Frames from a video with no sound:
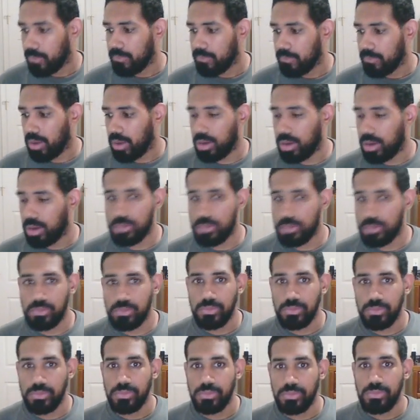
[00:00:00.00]
And
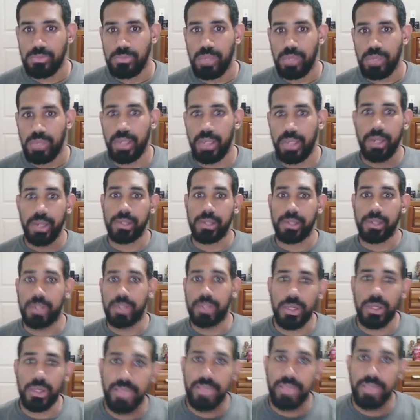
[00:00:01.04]
the
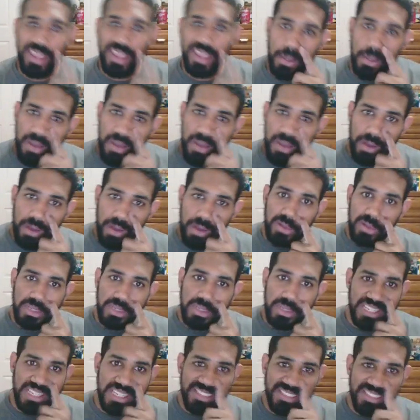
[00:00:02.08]
good thing about
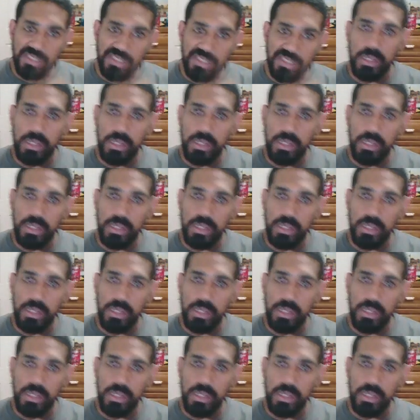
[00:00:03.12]
his